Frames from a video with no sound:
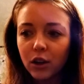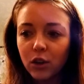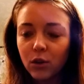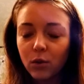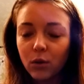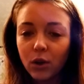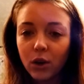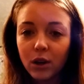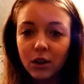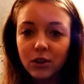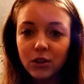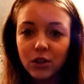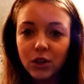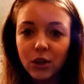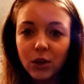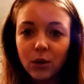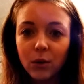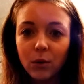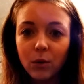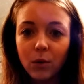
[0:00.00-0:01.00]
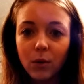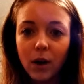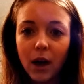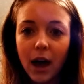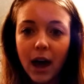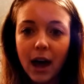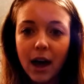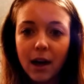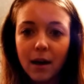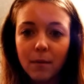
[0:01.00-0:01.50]
You could do
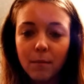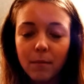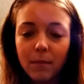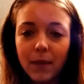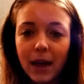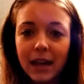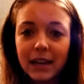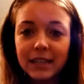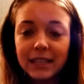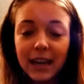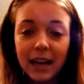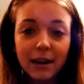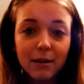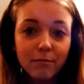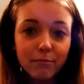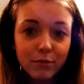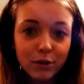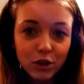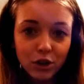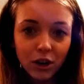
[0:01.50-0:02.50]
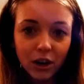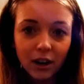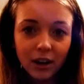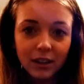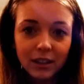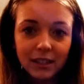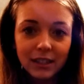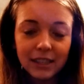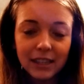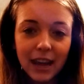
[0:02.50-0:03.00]
denim
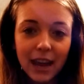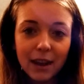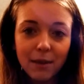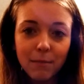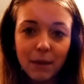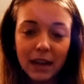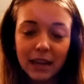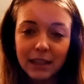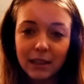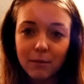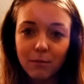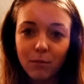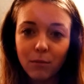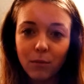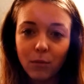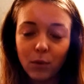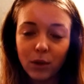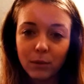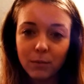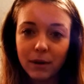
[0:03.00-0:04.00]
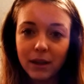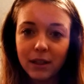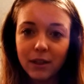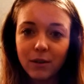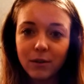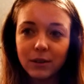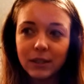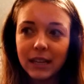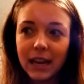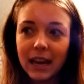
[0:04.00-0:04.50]
shirts and make them with
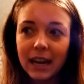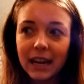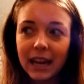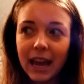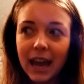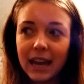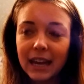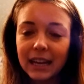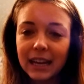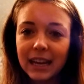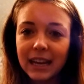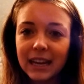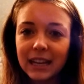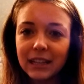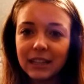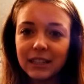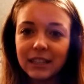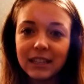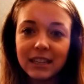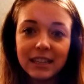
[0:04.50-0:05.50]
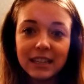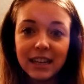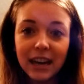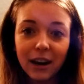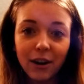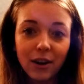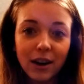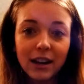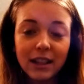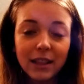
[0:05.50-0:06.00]
pillows and get kids to
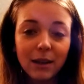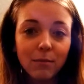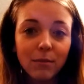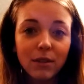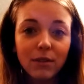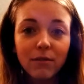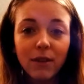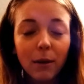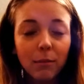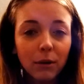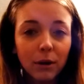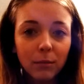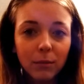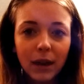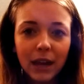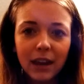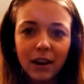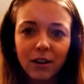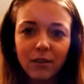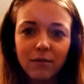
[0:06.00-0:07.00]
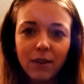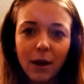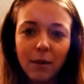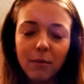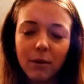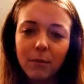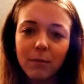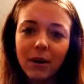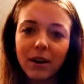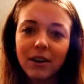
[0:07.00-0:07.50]
decorate them with fabric paint or
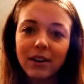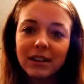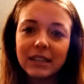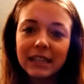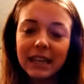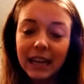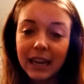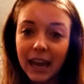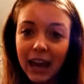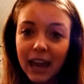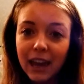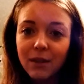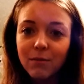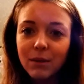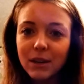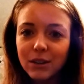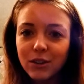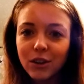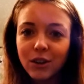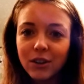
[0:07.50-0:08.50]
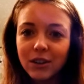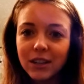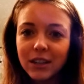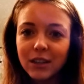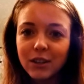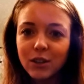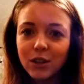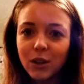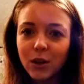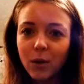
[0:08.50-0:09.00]
fabric markers. It can be turned
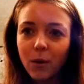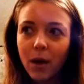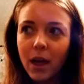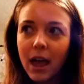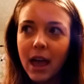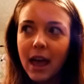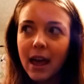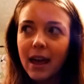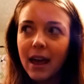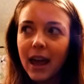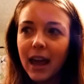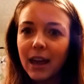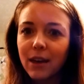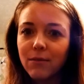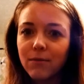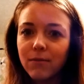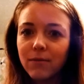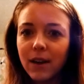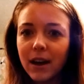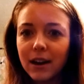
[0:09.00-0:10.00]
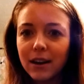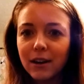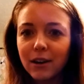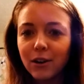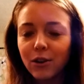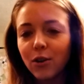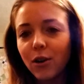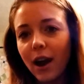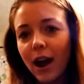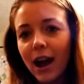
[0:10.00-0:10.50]
into a
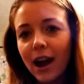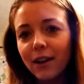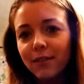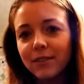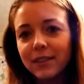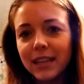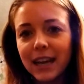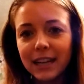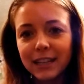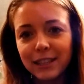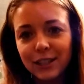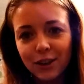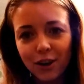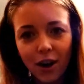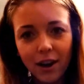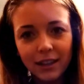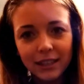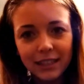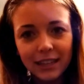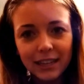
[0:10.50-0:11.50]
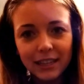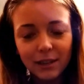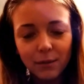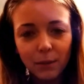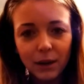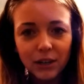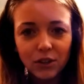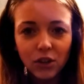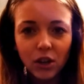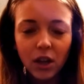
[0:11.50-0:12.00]
fun craft that's not
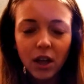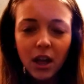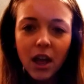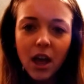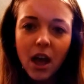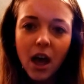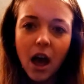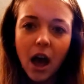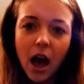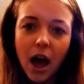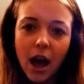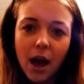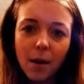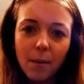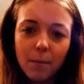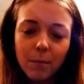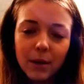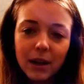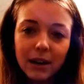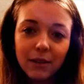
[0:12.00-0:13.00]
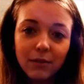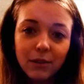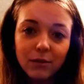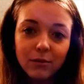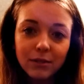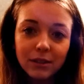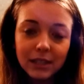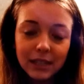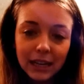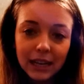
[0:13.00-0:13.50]
sentimental, but if
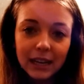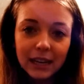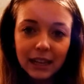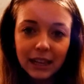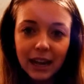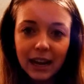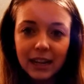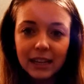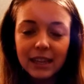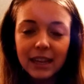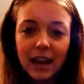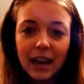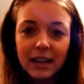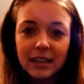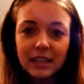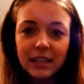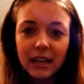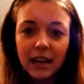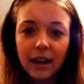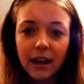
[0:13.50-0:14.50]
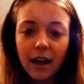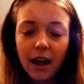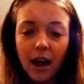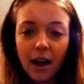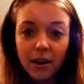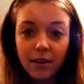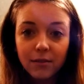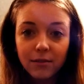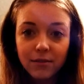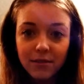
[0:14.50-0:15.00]
you did like the idea
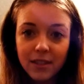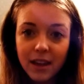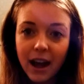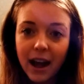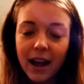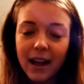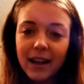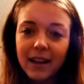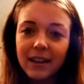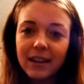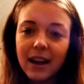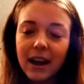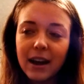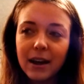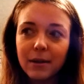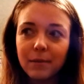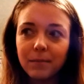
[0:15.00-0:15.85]
of that,